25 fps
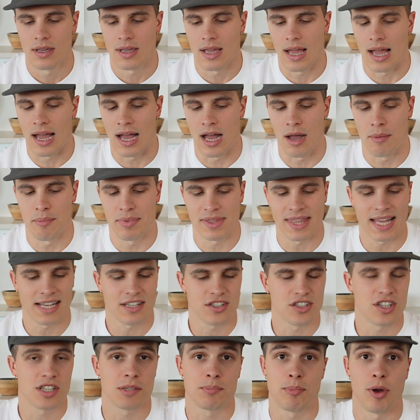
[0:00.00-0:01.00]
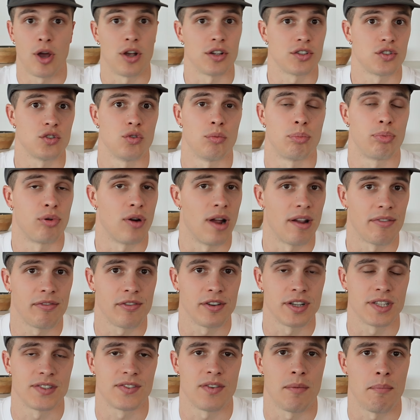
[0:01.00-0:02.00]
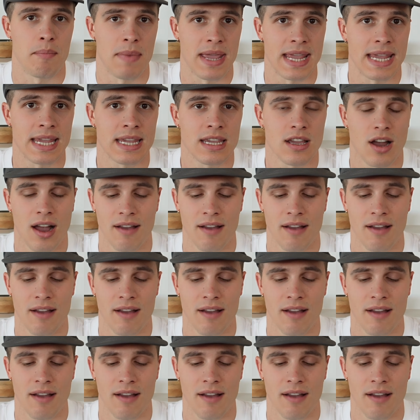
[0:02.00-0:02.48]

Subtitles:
But that's just personal preference for me.